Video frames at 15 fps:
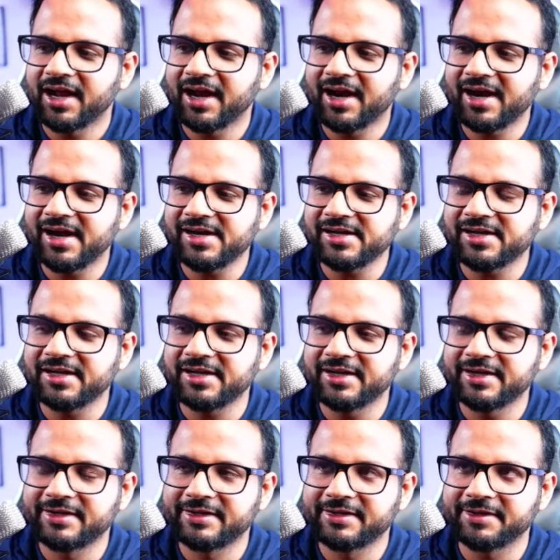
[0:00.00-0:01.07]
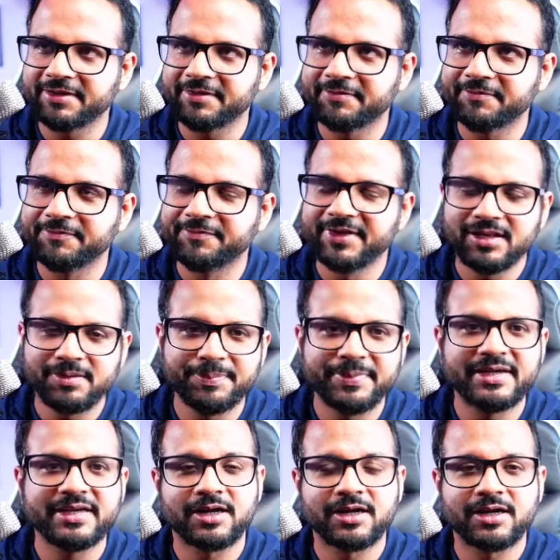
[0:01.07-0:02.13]
And it will
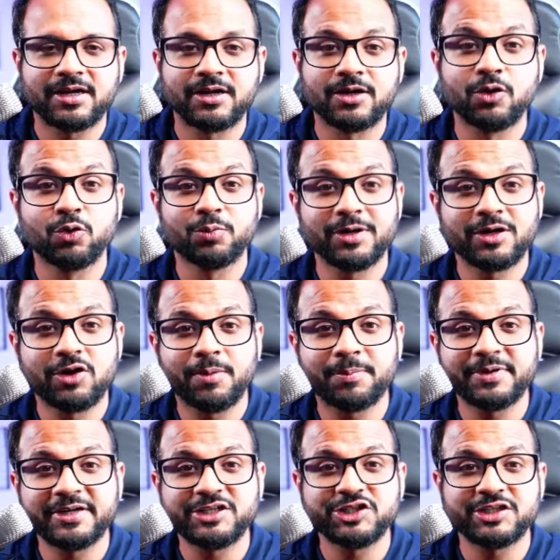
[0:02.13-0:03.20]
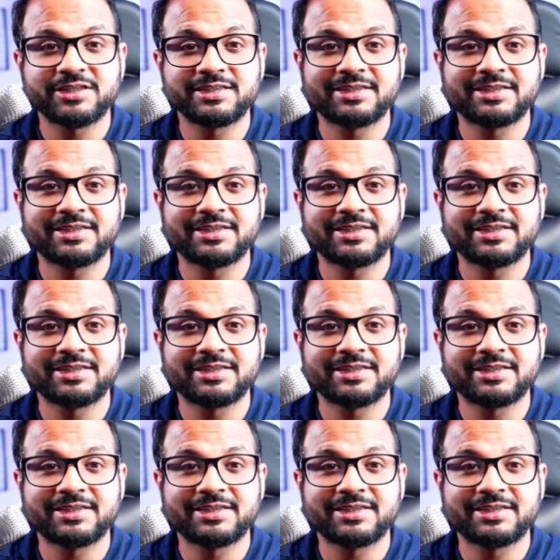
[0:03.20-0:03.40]
be global competition.